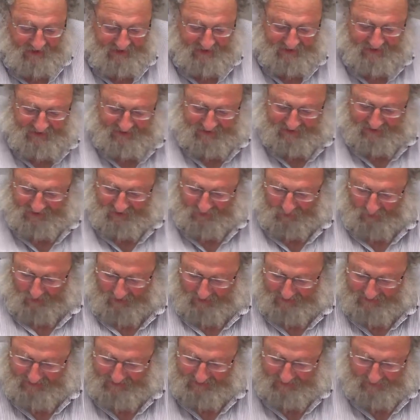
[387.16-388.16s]
Jesus
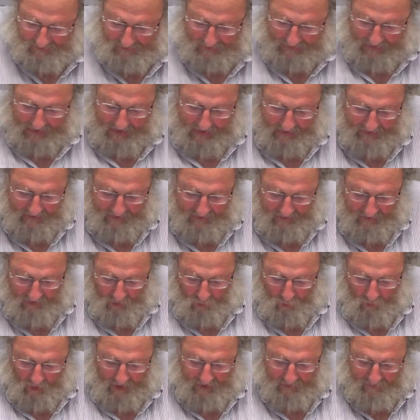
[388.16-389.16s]
Christ clad in a
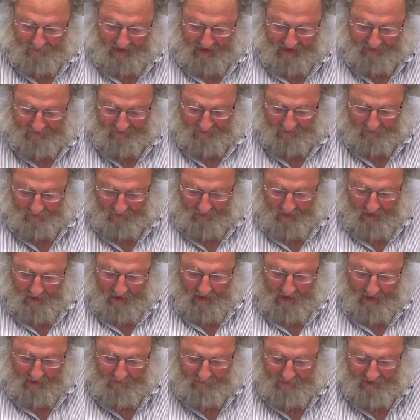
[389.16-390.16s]
white mantle,
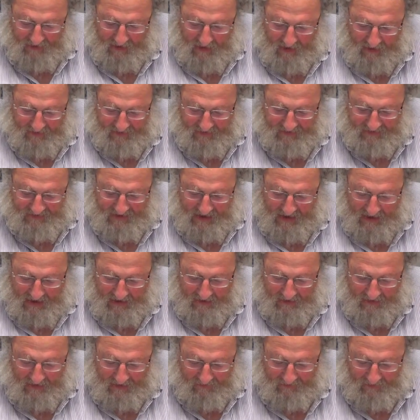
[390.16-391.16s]
and beyond his
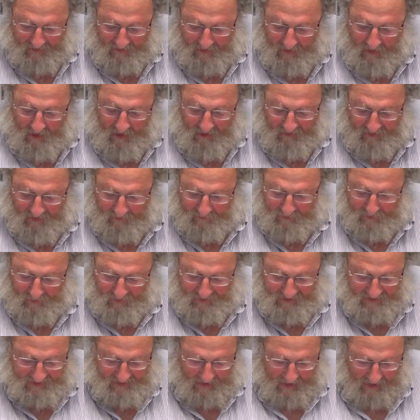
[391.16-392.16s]
head and the blue
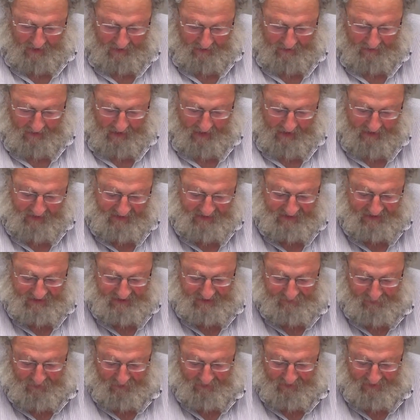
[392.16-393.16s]
sky, I
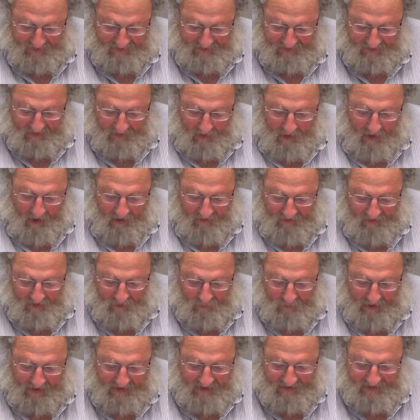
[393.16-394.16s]
experienced the
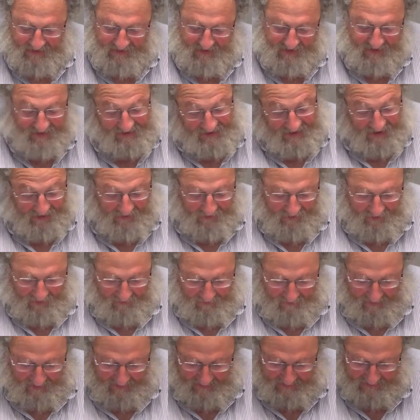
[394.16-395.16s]
greatest interior
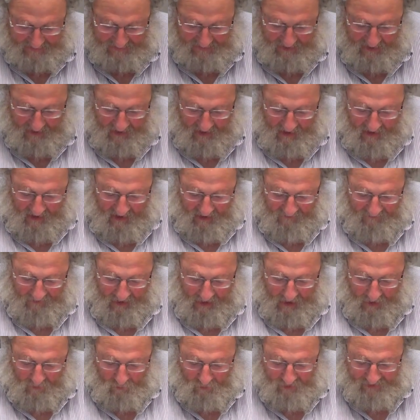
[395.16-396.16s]
peace. If
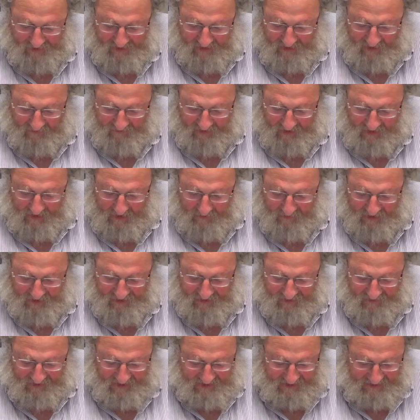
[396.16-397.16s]
I were to give an
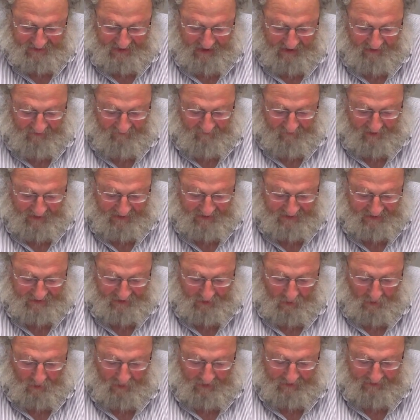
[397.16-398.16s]
image of the state of my
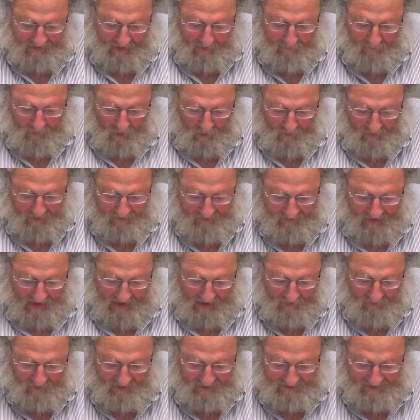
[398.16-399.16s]
soul at that moment,
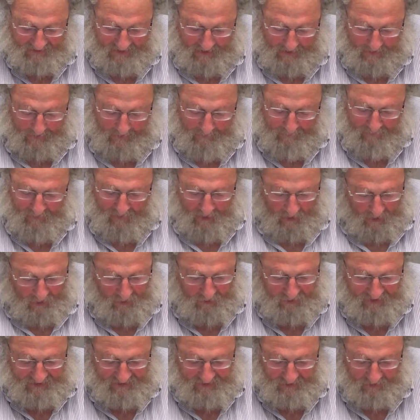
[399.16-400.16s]
I would say, a
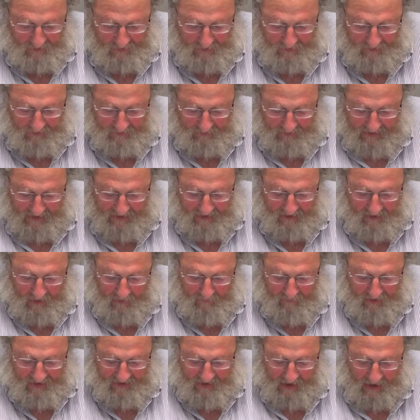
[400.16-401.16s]
crystal clear lake
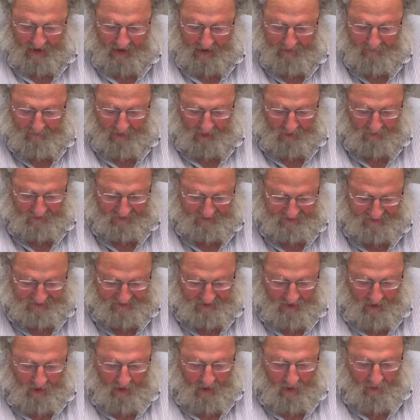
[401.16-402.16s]
amid high mountains.
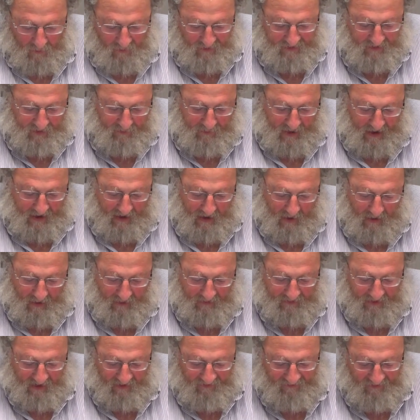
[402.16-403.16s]
Within my
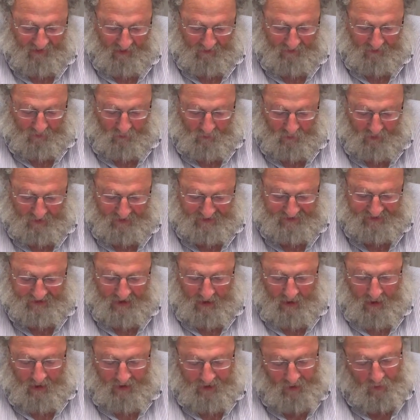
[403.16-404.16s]
heart I found the words,
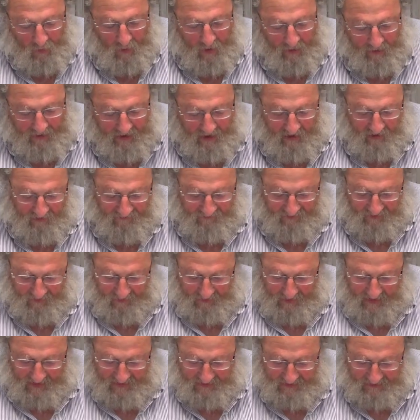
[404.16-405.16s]
you are here for the
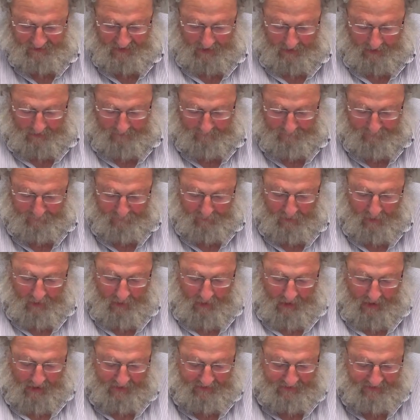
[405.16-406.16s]
last time.
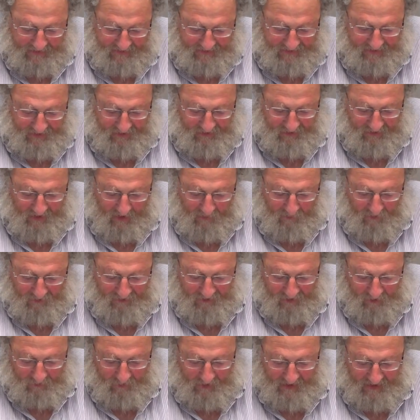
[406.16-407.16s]
I considered them with
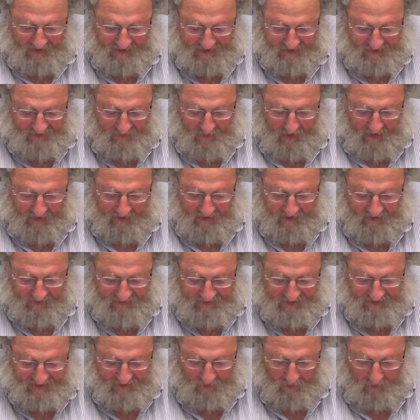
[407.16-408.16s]
the greatest serenity of
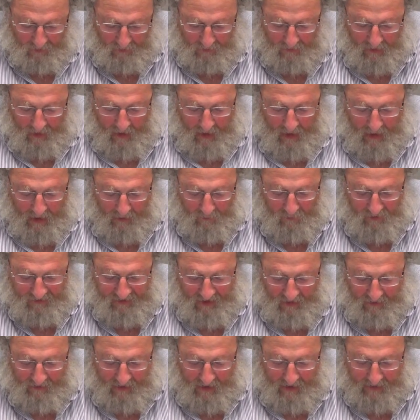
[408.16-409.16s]
soul and
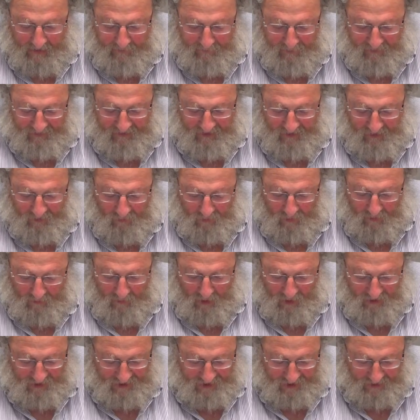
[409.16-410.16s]
without any particular
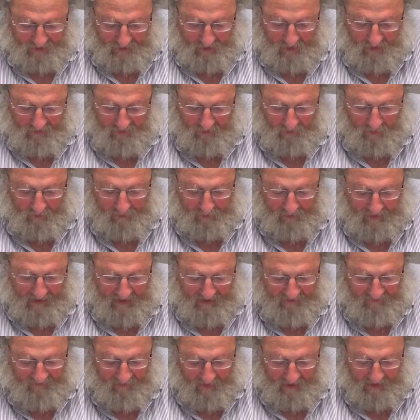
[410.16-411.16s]
emotion. The
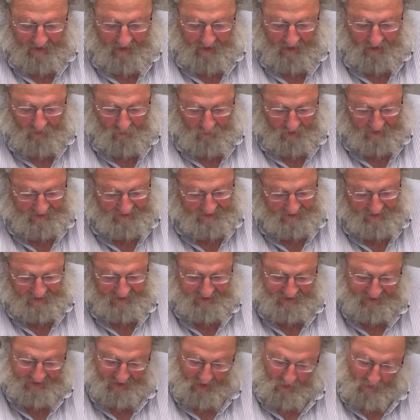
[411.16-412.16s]
reply of my heart was,
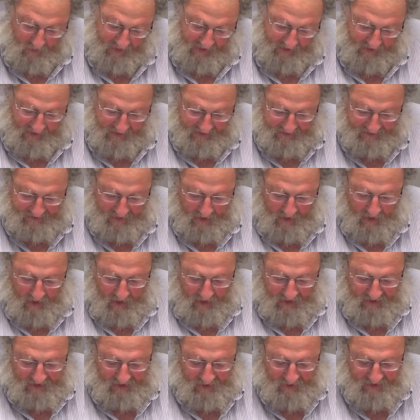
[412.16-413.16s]
so it is,
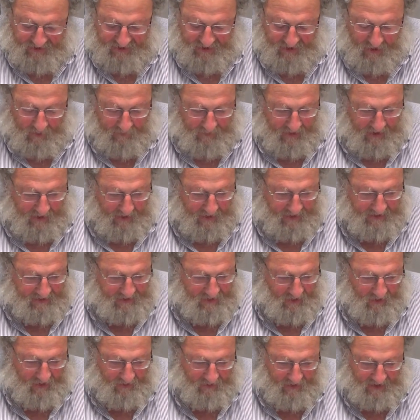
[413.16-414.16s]
so it shall be,
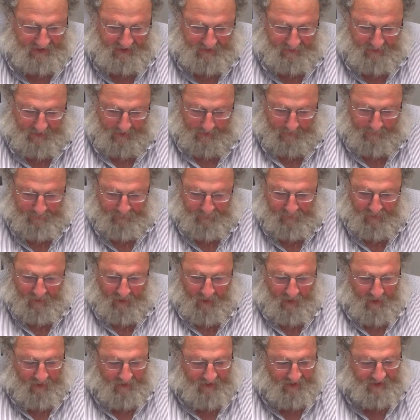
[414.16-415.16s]
so it must be.
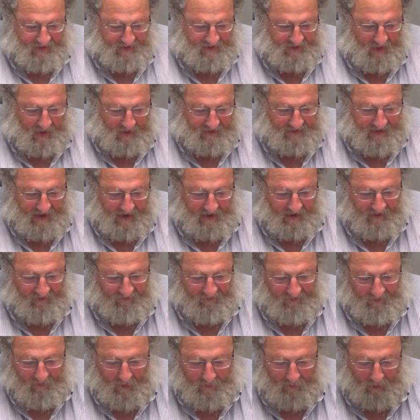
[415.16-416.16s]
This is all taken
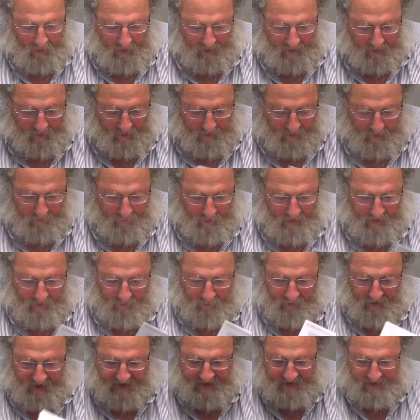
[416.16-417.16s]
from a book
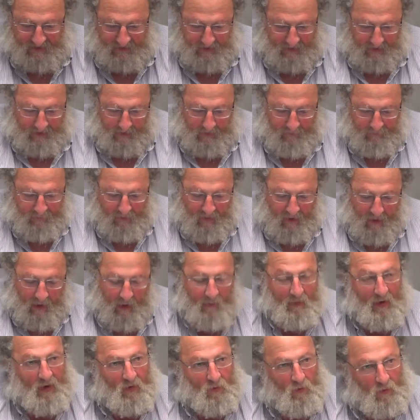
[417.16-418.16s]
written recently
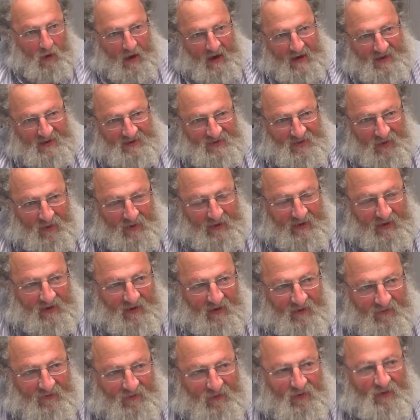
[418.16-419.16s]
about why Zoli
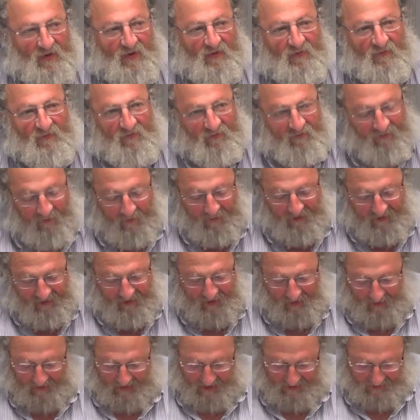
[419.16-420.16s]
converted from
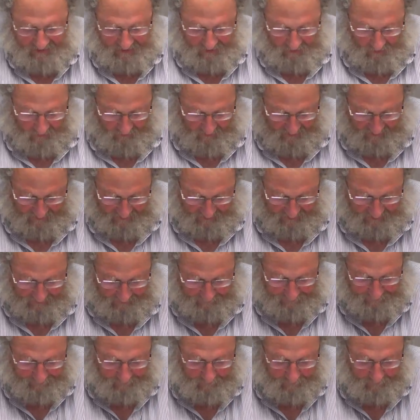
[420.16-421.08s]
theological reasons.